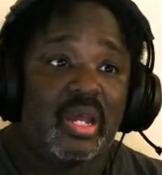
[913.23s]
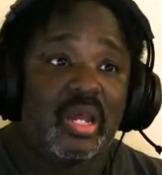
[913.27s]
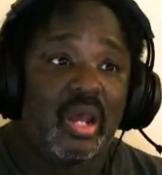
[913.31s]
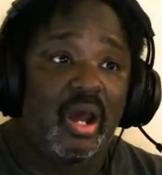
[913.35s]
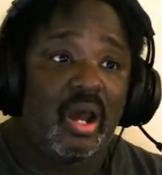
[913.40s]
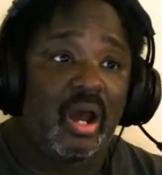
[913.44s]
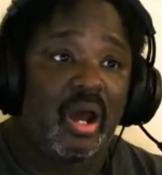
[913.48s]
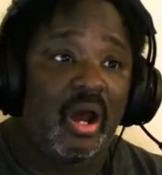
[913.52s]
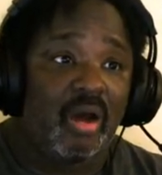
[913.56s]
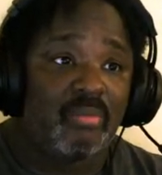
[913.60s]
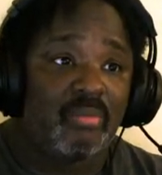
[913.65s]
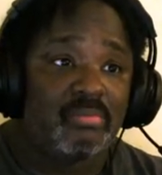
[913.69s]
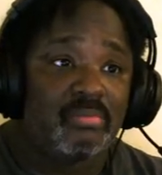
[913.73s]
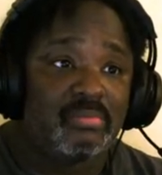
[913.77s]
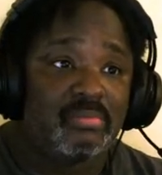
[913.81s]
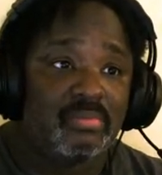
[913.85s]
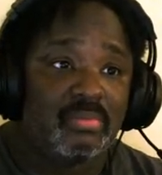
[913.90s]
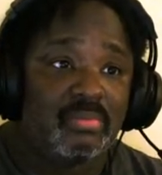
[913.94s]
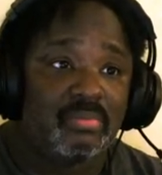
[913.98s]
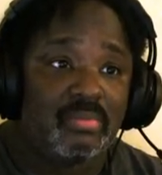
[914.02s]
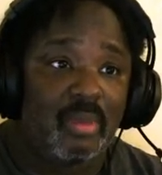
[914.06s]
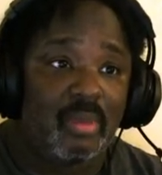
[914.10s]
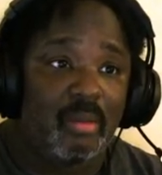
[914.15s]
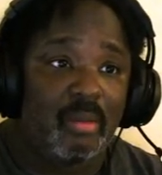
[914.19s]

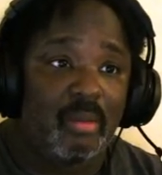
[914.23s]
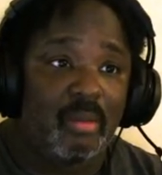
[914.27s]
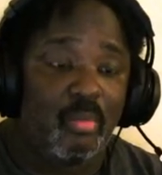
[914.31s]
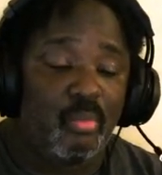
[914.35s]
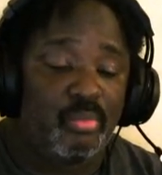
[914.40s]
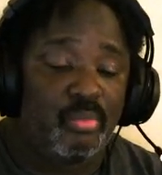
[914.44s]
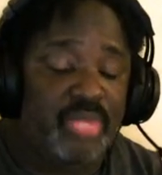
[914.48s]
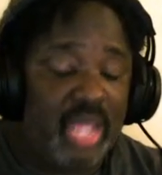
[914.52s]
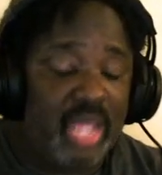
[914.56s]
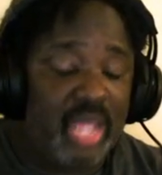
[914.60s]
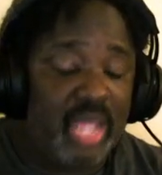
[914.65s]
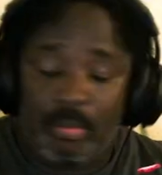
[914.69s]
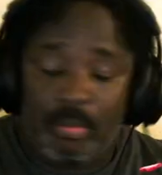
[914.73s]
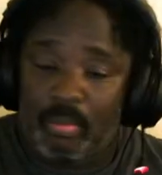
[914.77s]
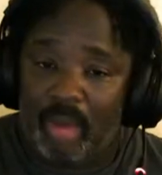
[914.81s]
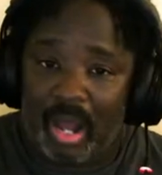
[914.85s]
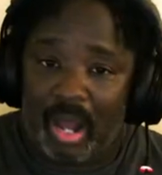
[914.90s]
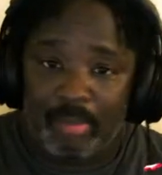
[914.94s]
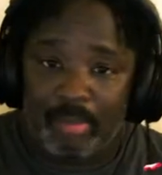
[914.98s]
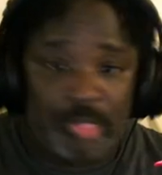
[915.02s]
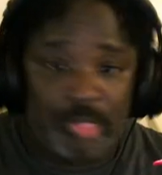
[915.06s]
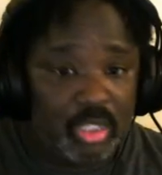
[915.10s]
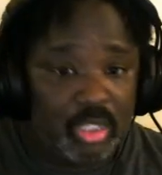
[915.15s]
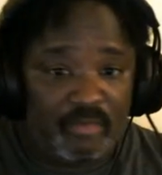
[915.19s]
Yeah,
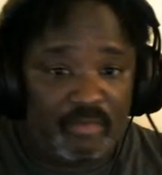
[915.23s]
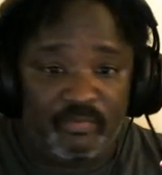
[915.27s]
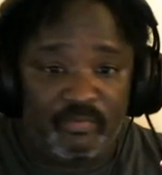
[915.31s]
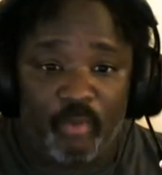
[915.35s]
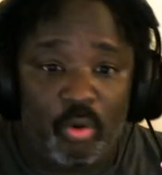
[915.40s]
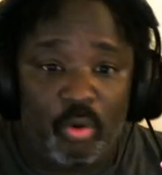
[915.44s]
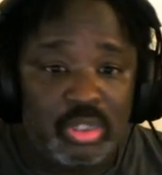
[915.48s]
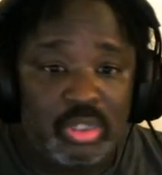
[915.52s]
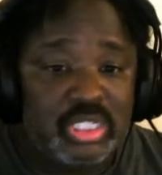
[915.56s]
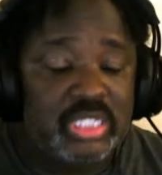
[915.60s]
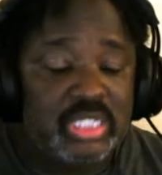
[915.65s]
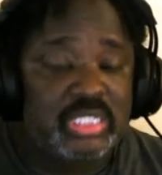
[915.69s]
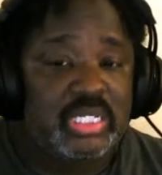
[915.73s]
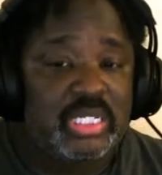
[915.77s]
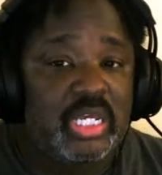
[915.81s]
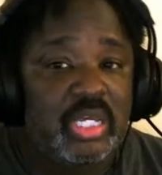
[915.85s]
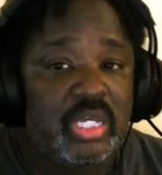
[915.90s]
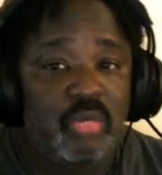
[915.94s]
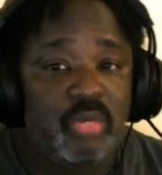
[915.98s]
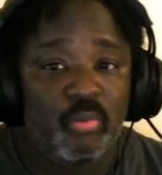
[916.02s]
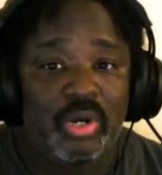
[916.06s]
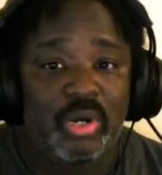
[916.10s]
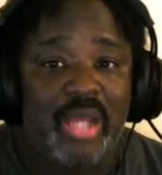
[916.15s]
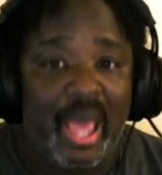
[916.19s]
I'm looking forward to
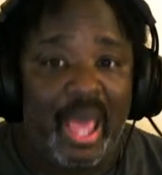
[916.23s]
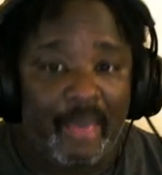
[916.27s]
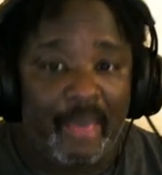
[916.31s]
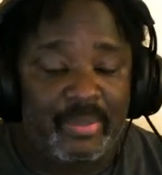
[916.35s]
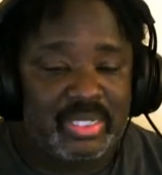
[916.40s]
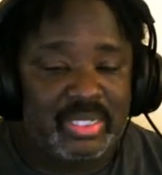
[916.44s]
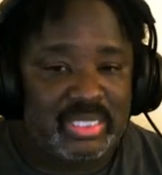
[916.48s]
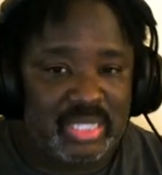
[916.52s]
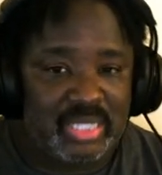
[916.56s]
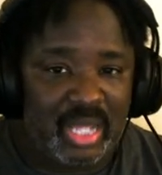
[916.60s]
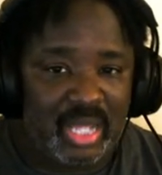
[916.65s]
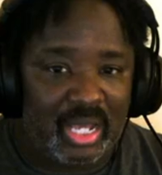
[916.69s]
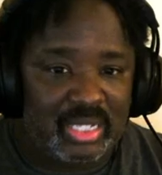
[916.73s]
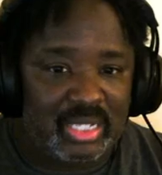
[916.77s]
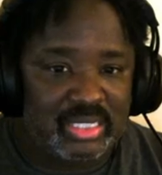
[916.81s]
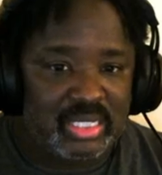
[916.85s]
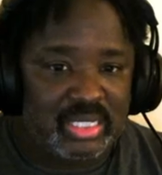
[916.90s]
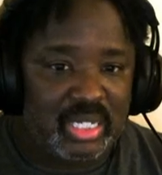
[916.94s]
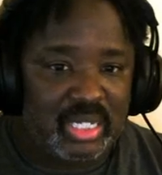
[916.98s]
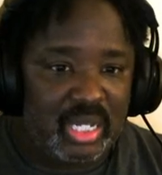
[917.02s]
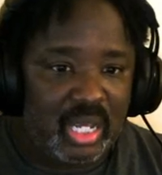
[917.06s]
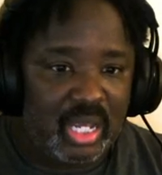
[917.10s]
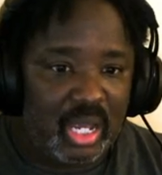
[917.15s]
seeing what happens next.